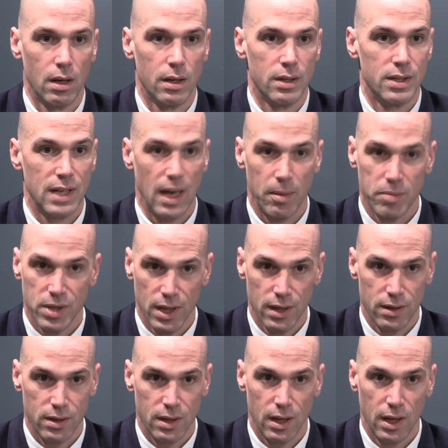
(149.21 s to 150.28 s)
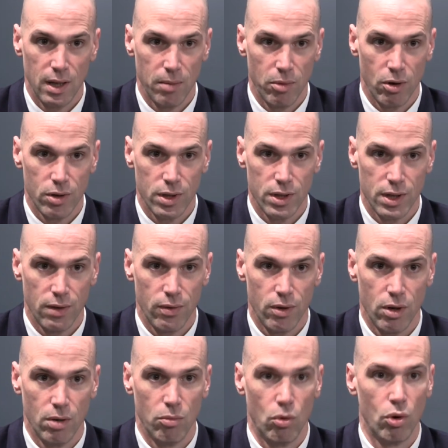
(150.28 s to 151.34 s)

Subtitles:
sepsis in the emergency room,